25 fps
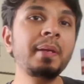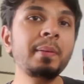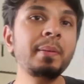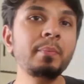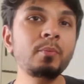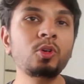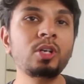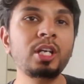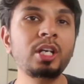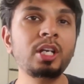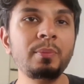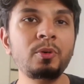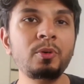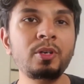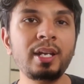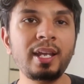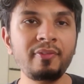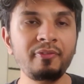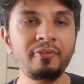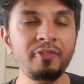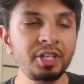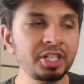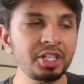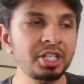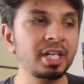more and more
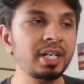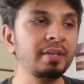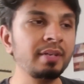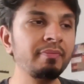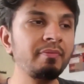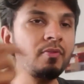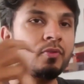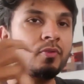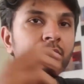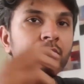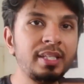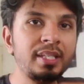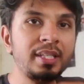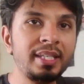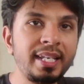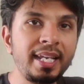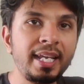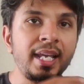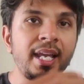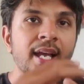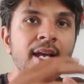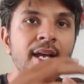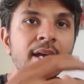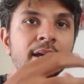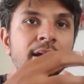efficient, we would
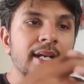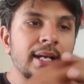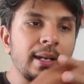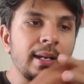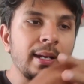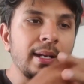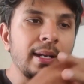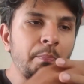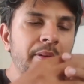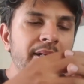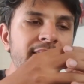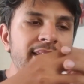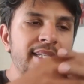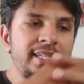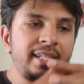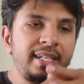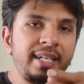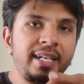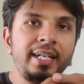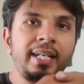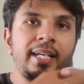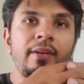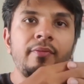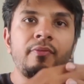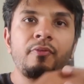see companies
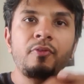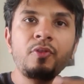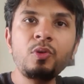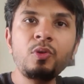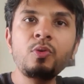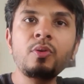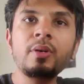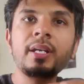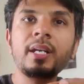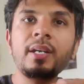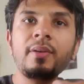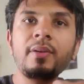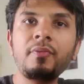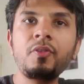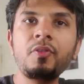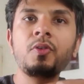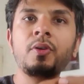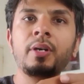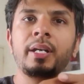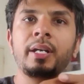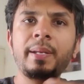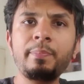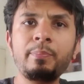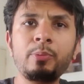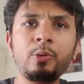needing fewer and
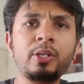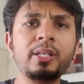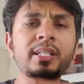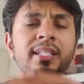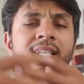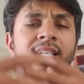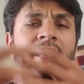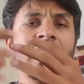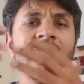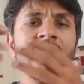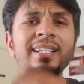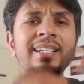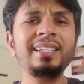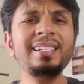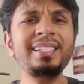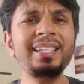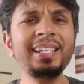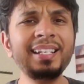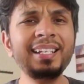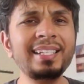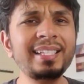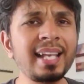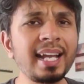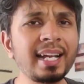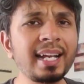fewer employees. This
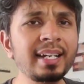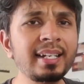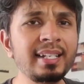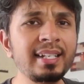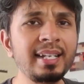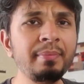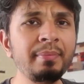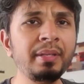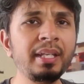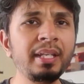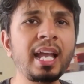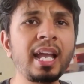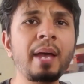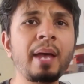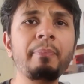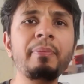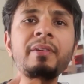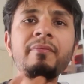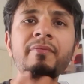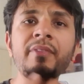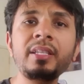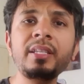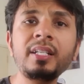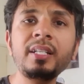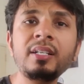exact same thing happened
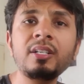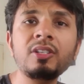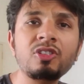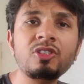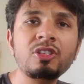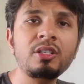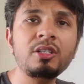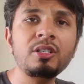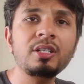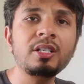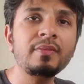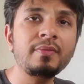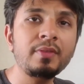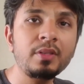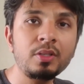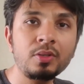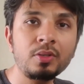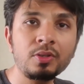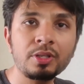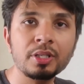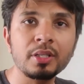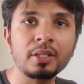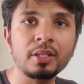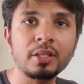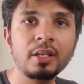with Industrial
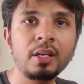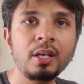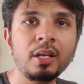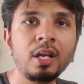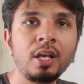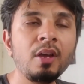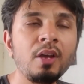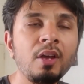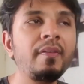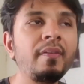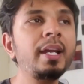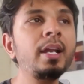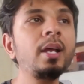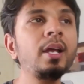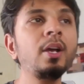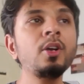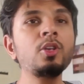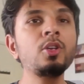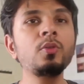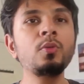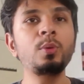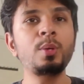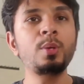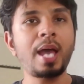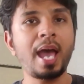Revolution, where
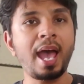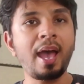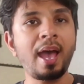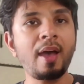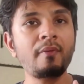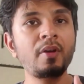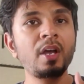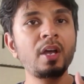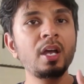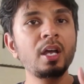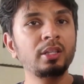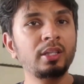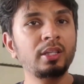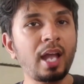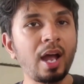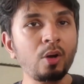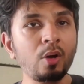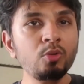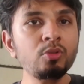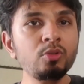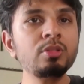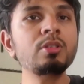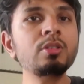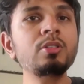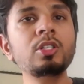you would have
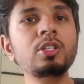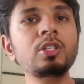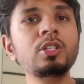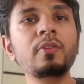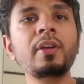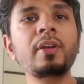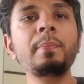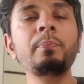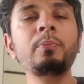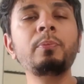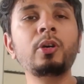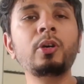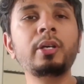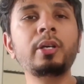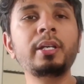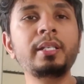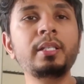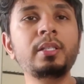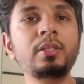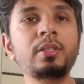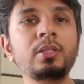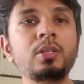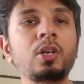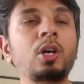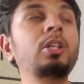thousands of
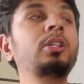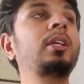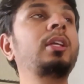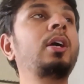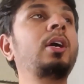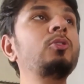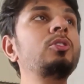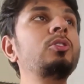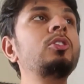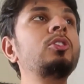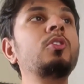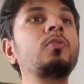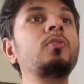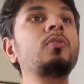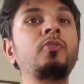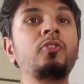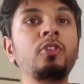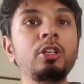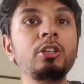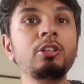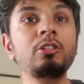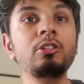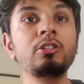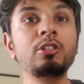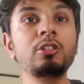employees or thousands of
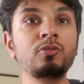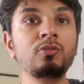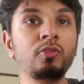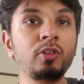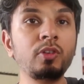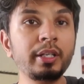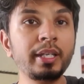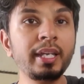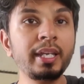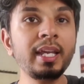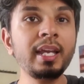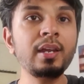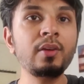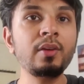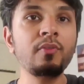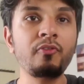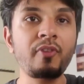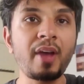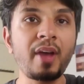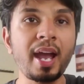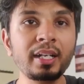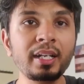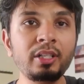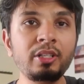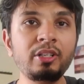workers working in
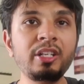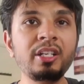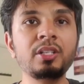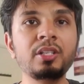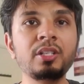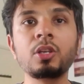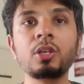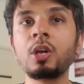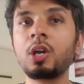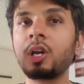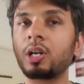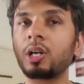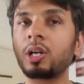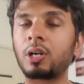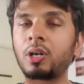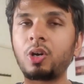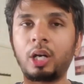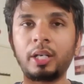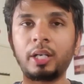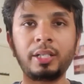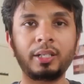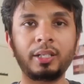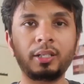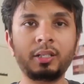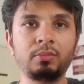factories
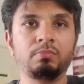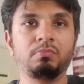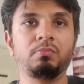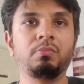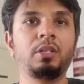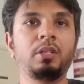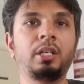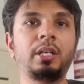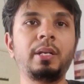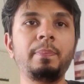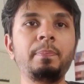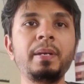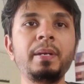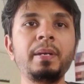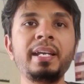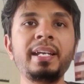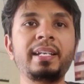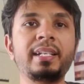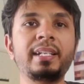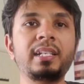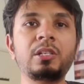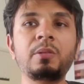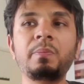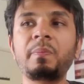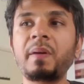got
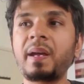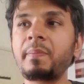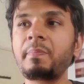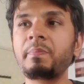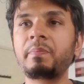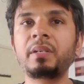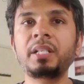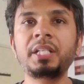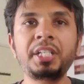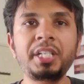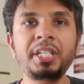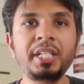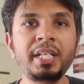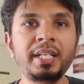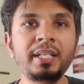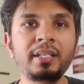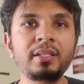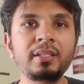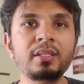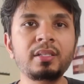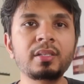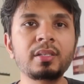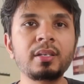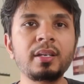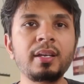replaced by
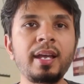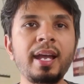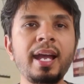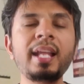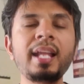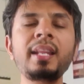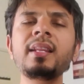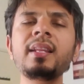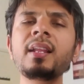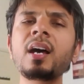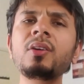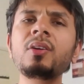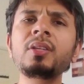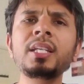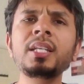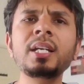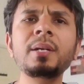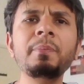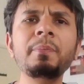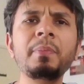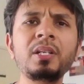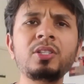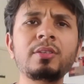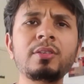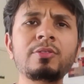machines, and now there are a
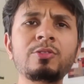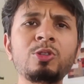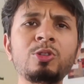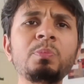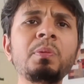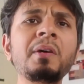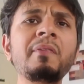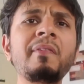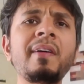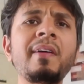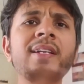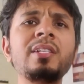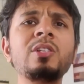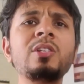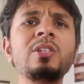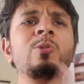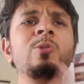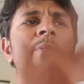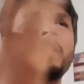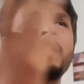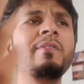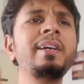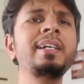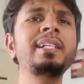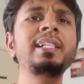bunch of supervisors
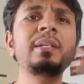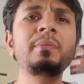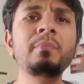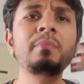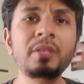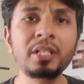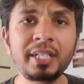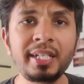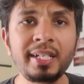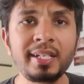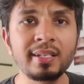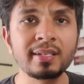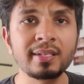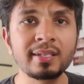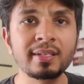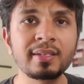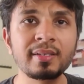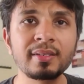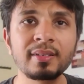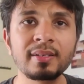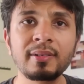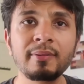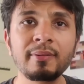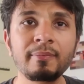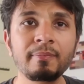supervising machines,
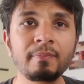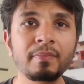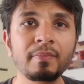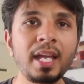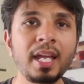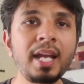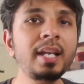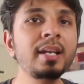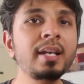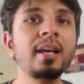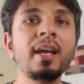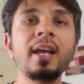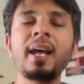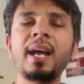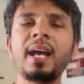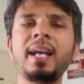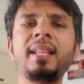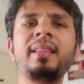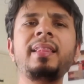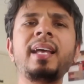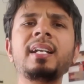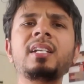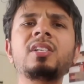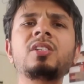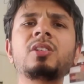right? And
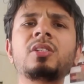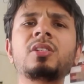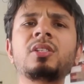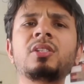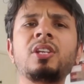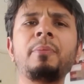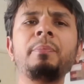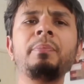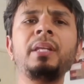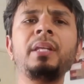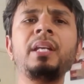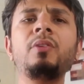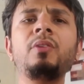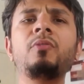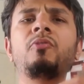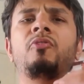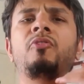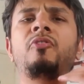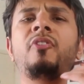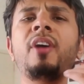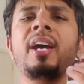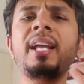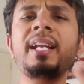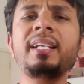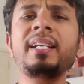that's something
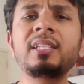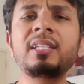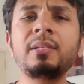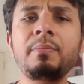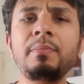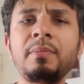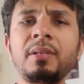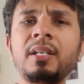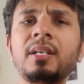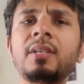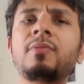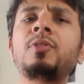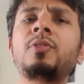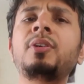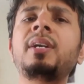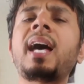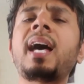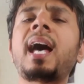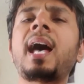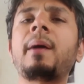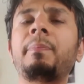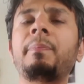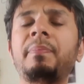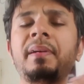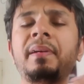very similar would
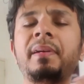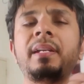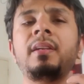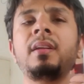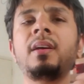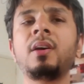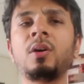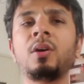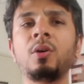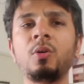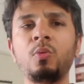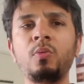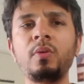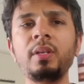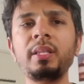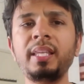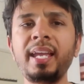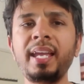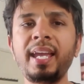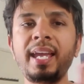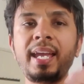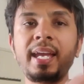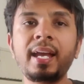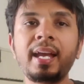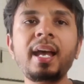happen with
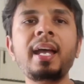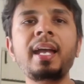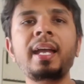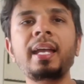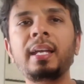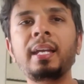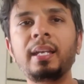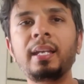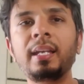AI